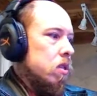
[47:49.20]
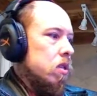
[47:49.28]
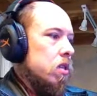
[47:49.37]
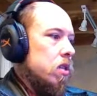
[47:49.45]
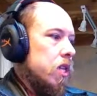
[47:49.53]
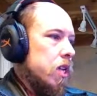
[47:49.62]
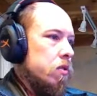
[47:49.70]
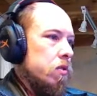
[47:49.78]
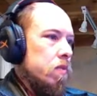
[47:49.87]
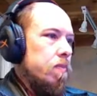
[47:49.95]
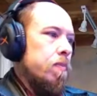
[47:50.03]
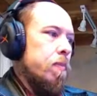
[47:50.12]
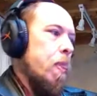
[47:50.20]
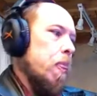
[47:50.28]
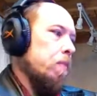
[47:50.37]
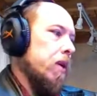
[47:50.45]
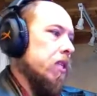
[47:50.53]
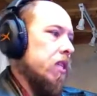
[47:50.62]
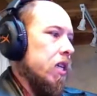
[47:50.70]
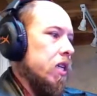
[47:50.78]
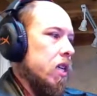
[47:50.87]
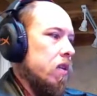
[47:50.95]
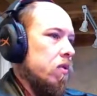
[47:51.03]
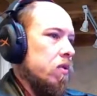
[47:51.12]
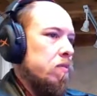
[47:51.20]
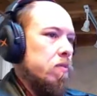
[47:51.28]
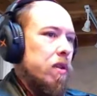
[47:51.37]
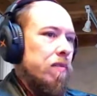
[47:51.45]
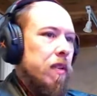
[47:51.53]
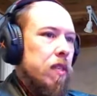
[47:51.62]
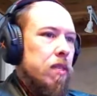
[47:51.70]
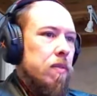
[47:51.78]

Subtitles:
Tendril. By city tendril. Perfect.